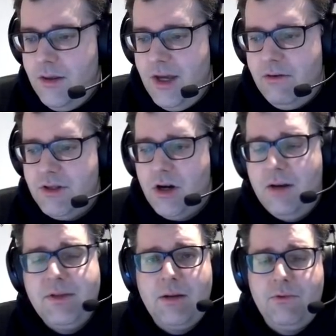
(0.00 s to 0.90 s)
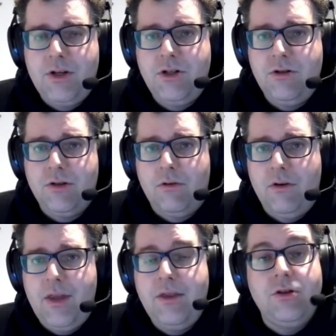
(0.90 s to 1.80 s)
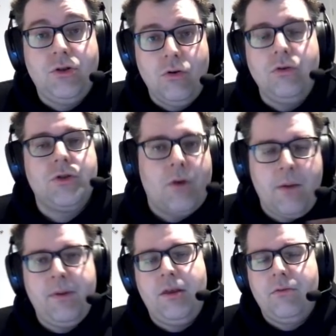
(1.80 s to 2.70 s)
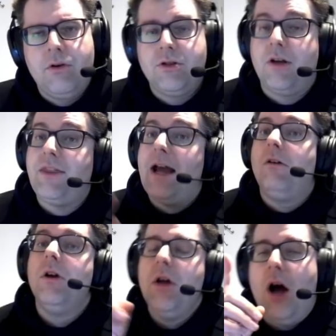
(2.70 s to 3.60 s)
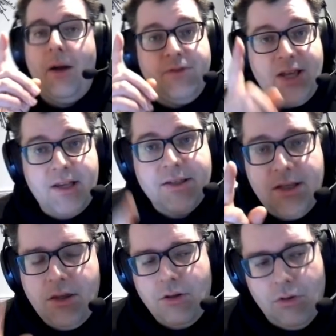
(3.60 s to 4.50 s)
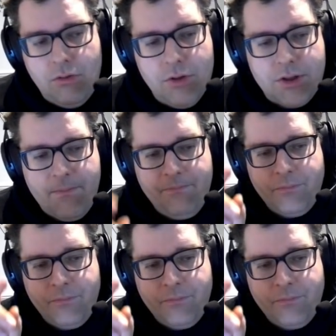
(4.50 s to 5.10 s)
are timetable issues that are on there. The doors were opening the wrong side. Now, I've tested the doors.